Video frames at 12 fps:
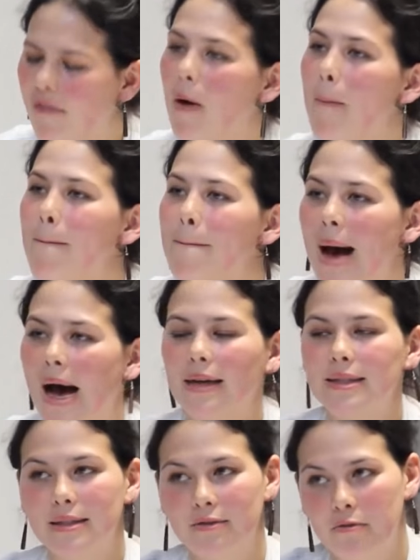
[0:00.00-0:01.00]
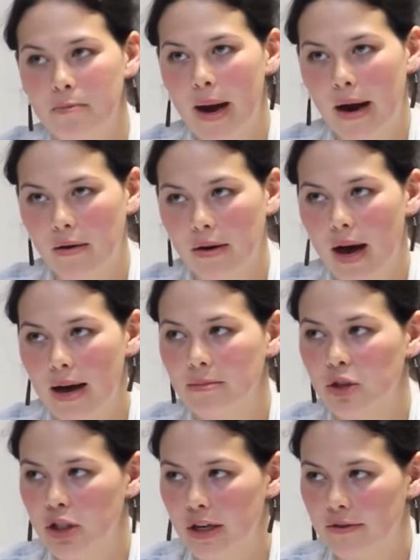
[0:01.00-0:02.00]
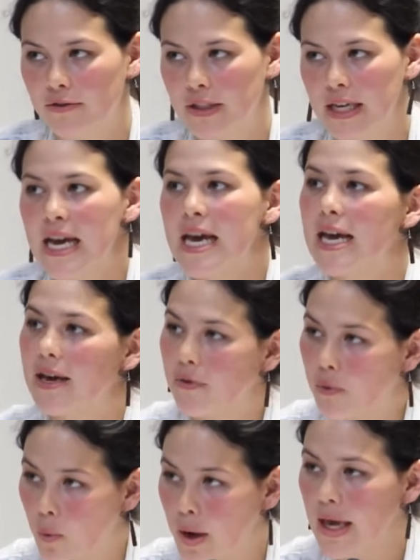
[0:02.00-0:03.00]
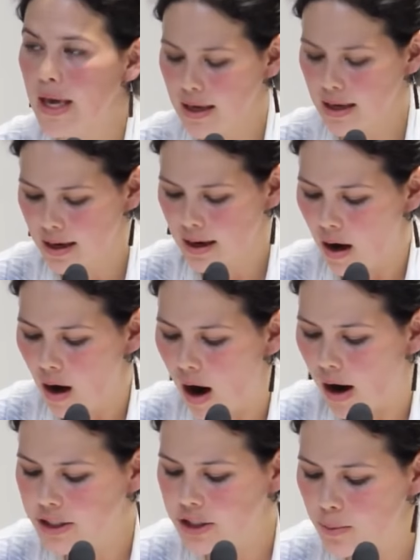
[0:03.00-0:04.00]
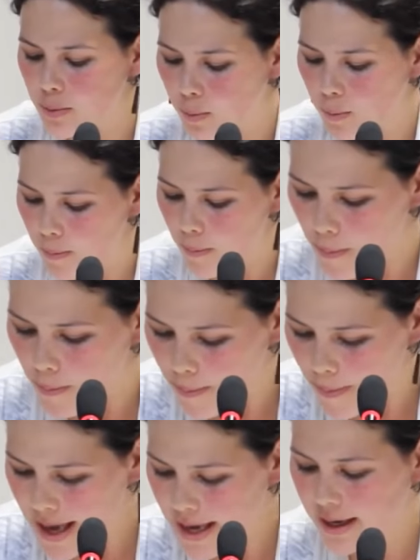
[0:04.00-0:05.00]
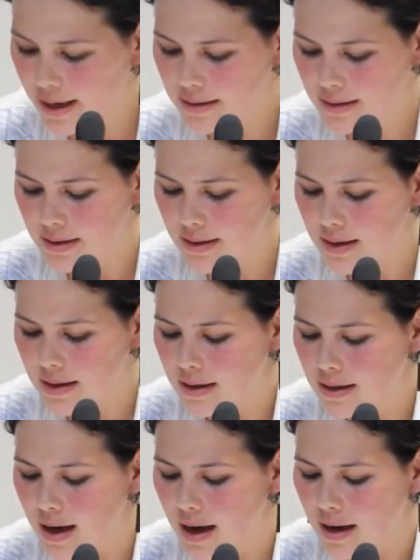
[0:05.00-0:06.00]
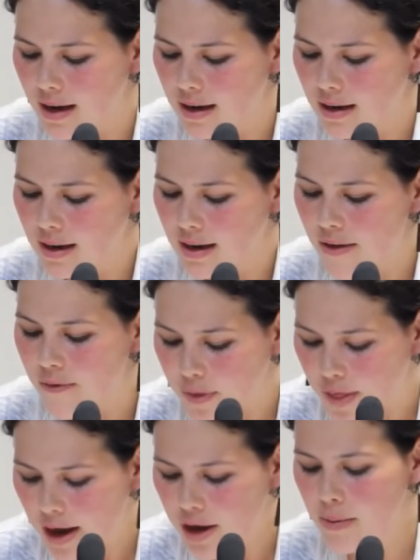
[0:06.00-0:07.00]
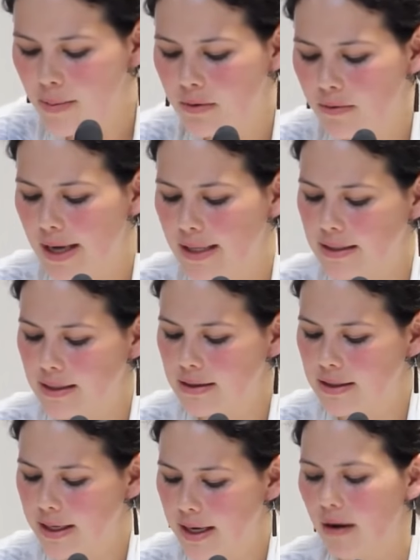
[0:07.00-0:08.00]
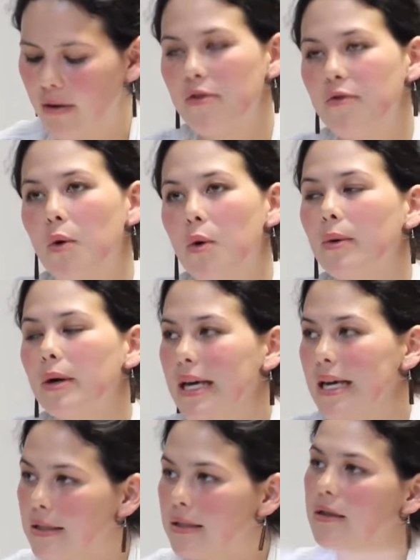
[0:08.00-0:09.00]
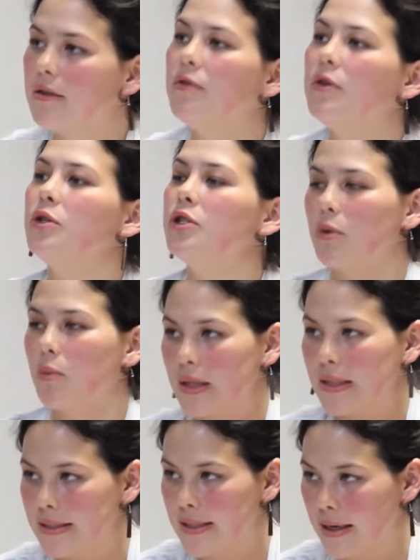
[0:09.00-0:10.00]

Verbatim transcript: of a massive paradigm shift. If we are to make it, if the human race is to carry forward into the future with